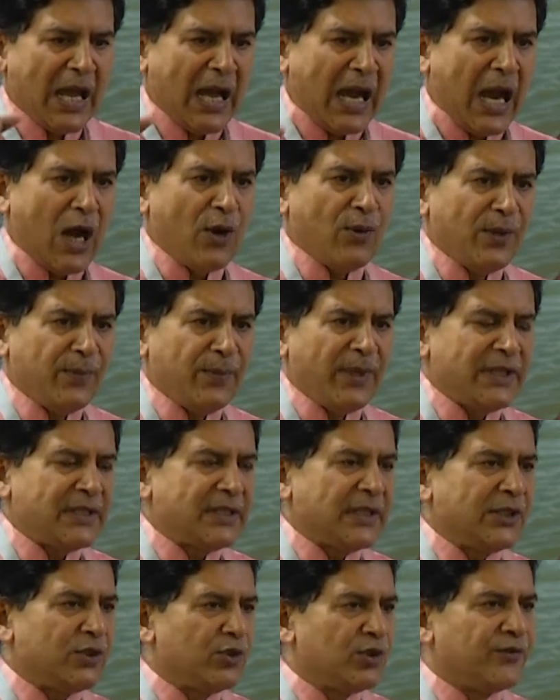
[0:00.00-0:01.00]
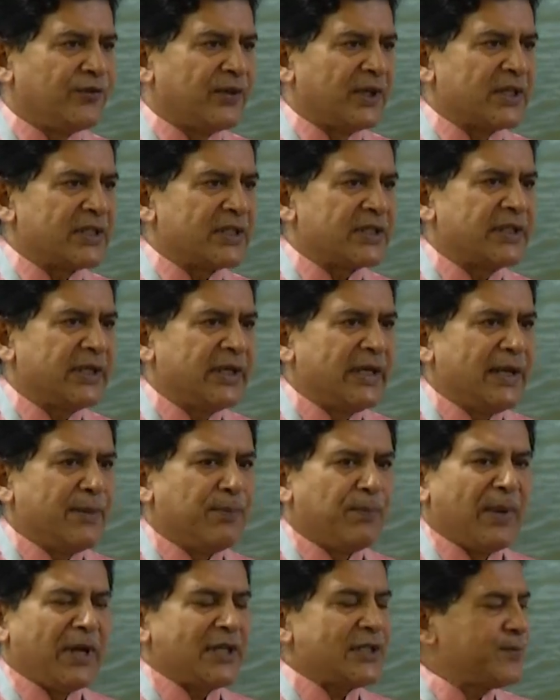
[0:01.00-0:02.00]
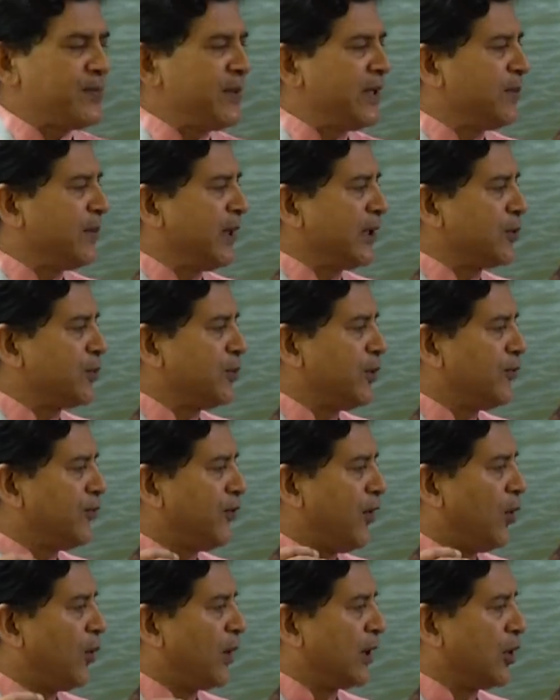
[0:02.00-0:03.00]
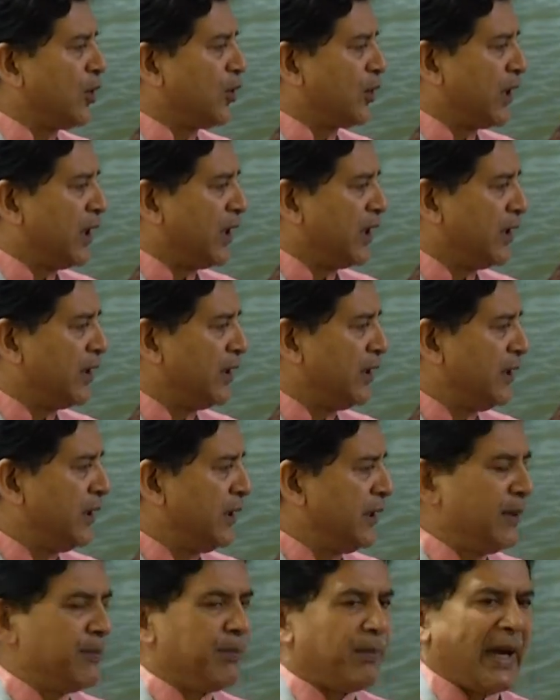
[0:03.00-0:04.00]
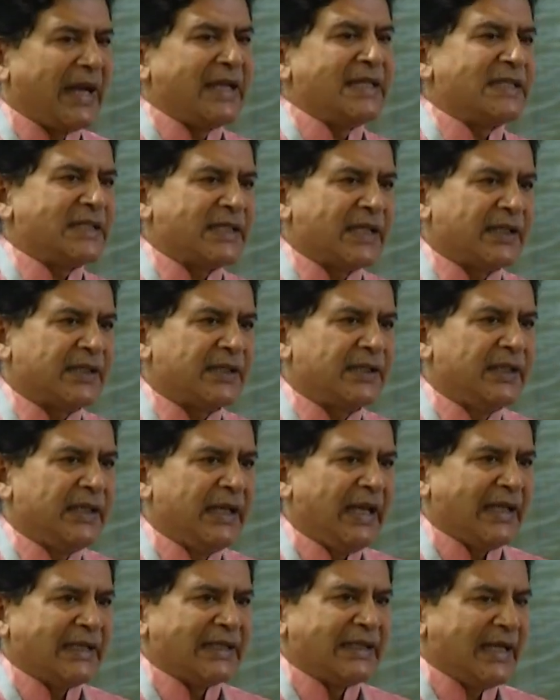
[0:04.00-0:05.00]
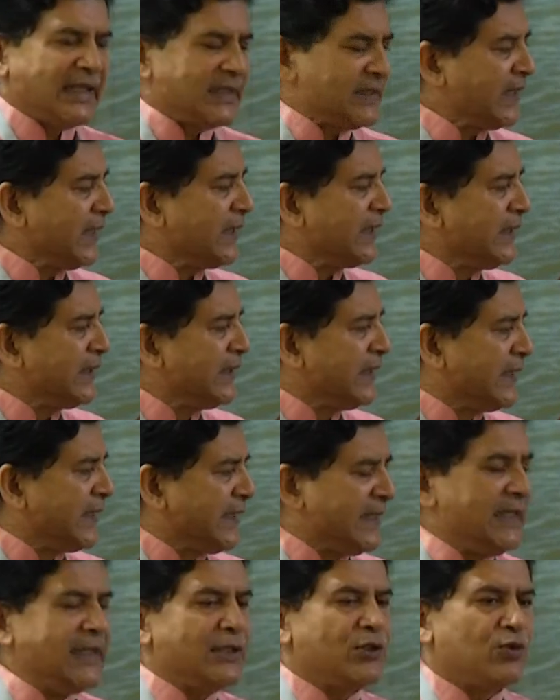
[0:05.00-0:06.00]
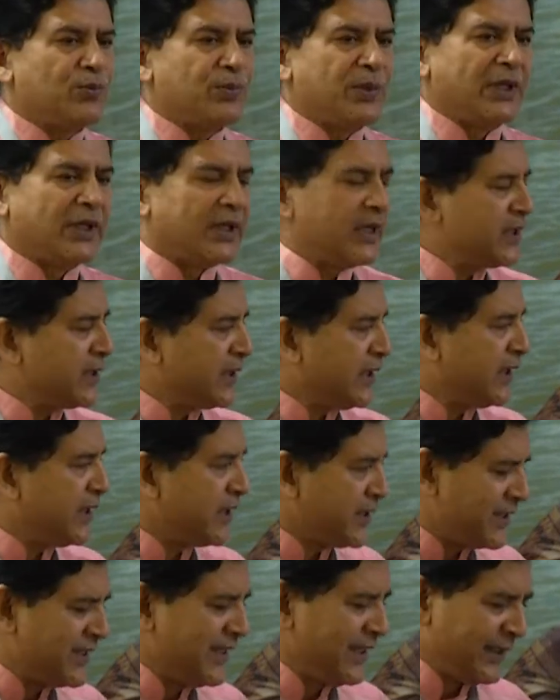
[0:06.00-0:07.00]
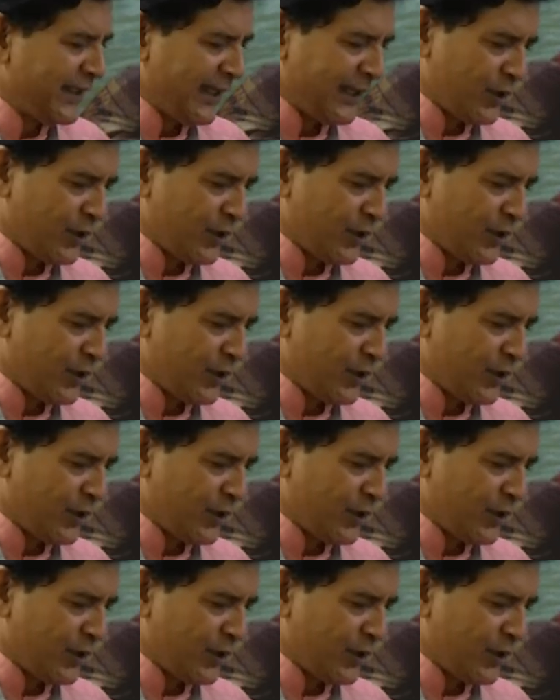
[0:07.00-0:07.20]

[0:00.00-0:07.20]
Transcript: Our mental universe must be a much more forward-looking mindset. And that's, I think, the key to being resilient. Thank